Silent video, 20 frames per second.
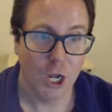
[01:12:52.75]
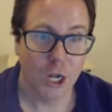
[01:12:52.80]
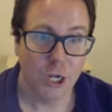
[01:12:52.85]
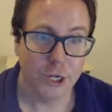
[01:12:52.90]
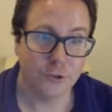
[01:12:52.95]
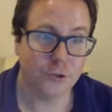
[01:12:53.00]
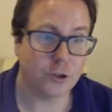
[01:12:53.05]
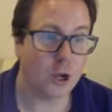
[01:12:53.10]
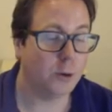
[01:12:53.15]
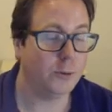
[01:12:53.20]

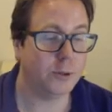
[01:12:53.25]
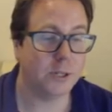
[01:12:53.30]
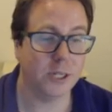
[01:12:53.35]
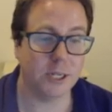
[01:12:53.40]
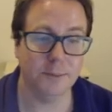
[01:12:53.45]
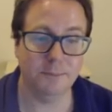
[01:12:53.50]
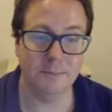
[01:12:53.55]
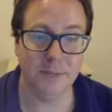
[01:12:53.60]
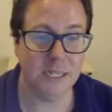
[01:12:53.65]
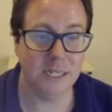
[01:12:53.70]
So to
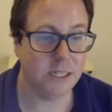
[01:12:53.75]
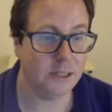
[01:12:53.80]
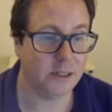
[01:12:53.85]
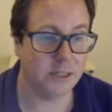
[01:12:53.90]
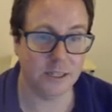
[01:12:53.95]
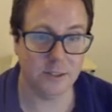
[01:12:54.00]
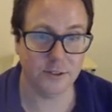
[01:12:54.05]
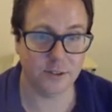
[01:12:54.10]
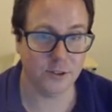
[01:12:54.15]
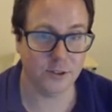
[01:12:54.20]
me,
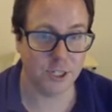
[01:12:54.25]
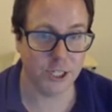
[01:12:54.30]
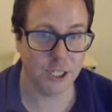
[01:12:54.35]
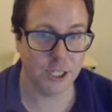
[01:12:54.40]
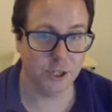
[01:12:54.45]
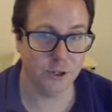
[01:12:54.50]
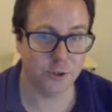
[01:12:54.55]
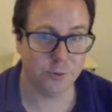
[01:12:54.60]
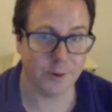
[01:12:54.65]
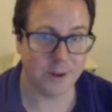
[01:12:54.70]
this is a
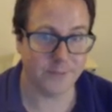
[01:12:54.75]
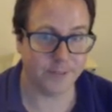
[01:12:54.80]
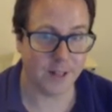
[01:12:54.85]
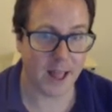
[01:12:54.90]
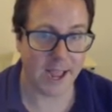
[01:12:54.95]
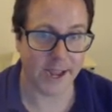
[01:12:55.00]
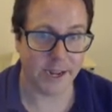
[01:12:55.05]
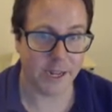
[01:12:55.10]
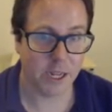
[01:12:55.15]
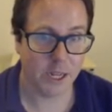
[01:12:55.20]
huge red
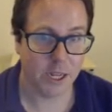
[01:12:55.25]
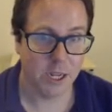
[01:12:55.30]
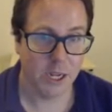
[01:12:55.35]
flag